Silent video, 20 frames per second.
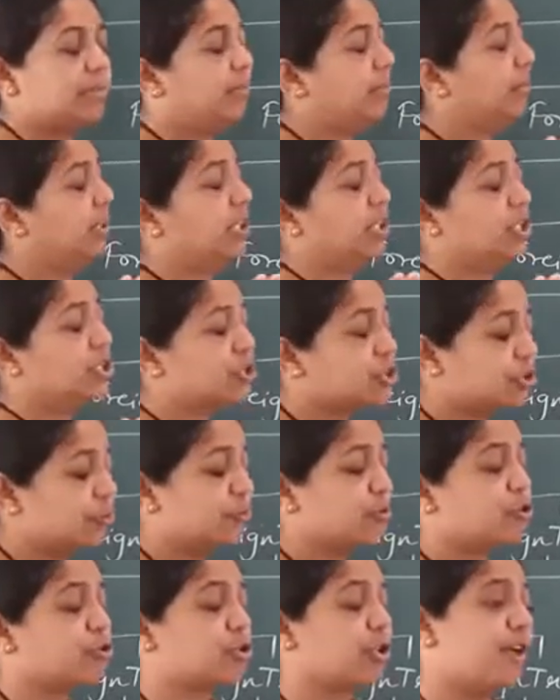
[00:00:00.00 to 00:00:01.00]
with the
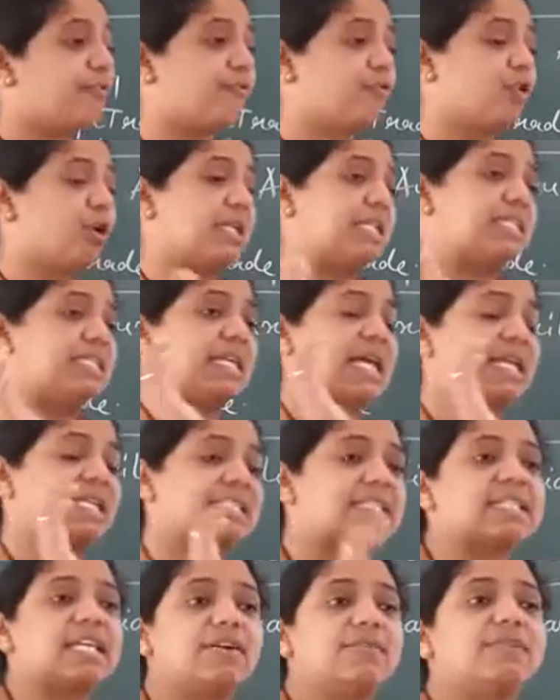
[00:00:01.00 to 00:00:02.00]
distribution of goods
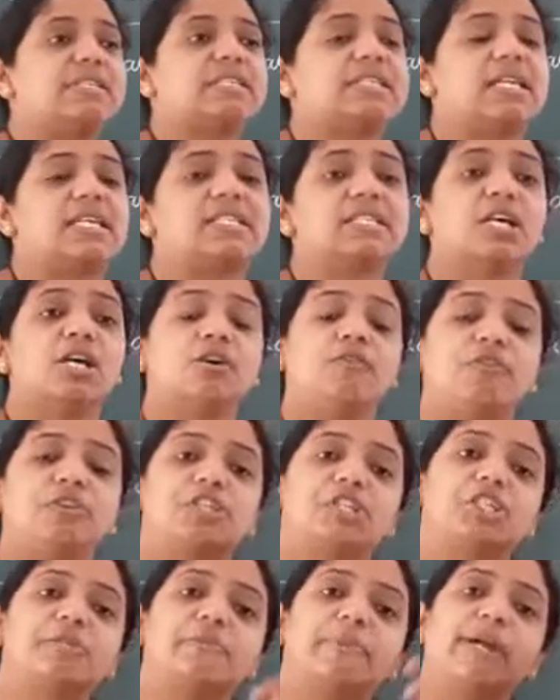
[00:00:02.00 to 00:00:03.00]
and services
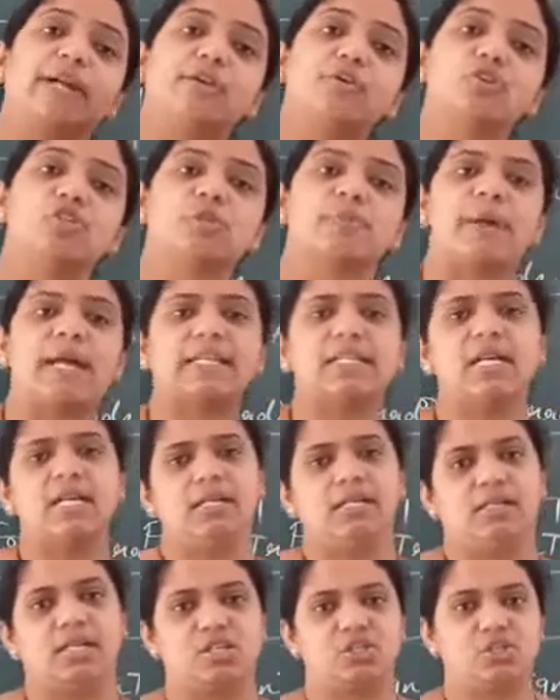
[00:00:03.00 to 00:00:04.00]
which is produced by
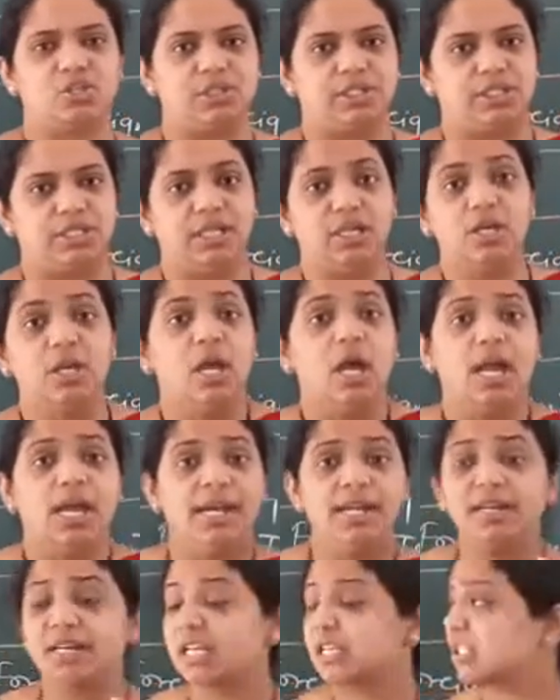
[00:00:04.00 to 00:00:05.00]
the industry.
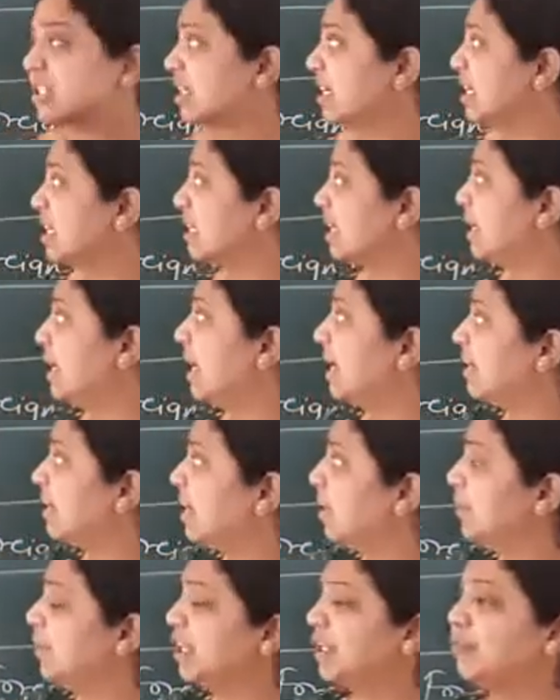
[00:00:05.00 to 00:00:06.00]
Industry is
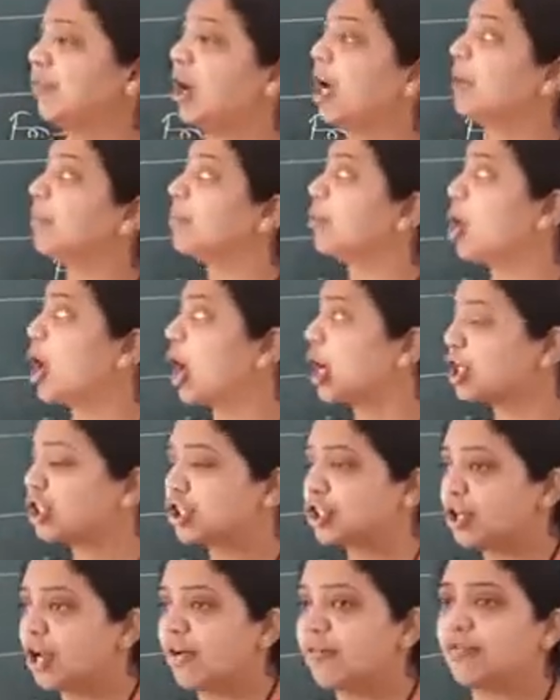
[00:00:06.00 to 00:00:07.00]
related with what?
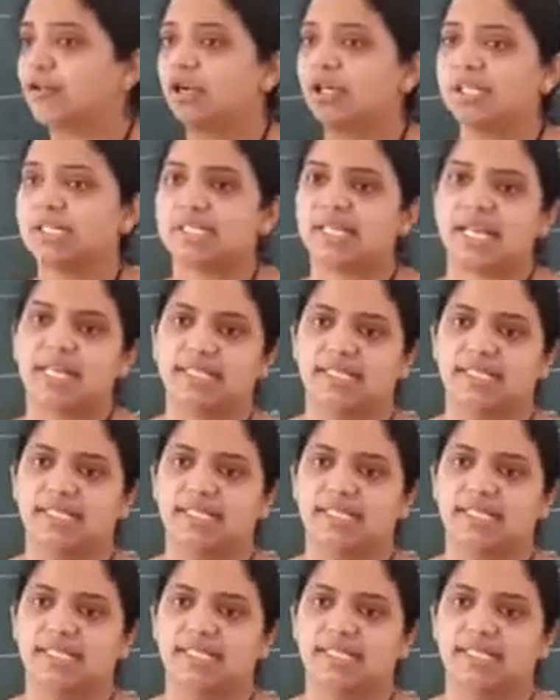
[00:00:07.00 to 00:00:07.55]
Production of goods and